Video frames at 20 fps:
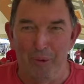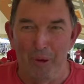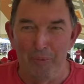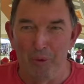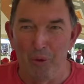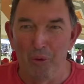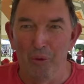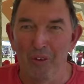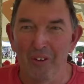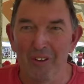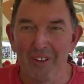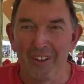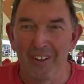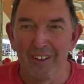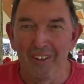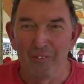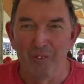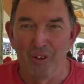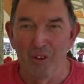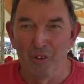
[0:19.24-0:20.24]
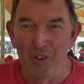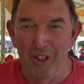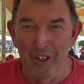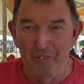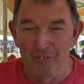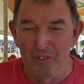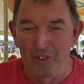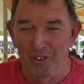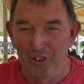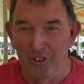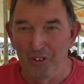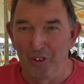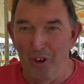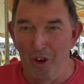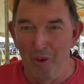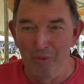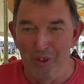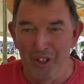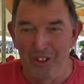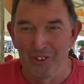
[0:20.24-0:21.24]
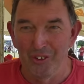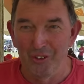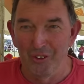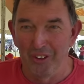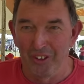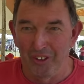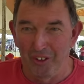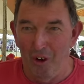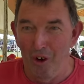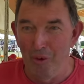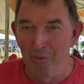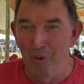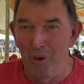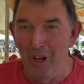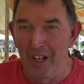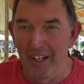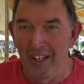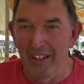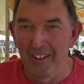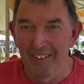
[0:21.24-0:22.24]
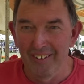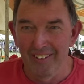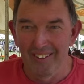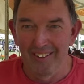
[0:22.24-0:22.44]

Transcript: people. We're all here for a good time. We enjoy the Kaimoana